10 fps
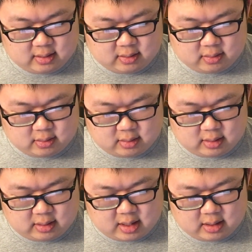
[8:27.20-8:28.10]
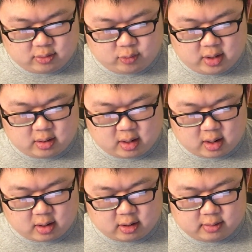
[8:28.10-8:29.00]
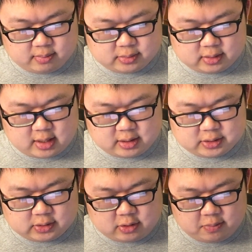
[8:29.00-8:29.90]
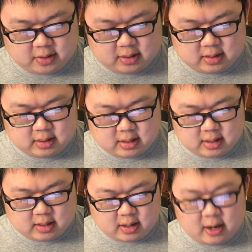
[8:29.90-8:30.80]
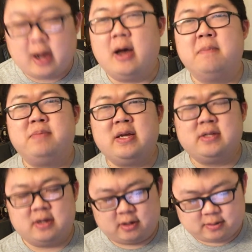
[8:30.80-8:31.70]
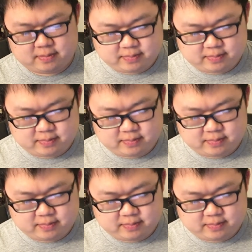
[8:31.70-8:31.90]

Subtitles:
Or, yeah, the weird arms are kind of stupid. B tier.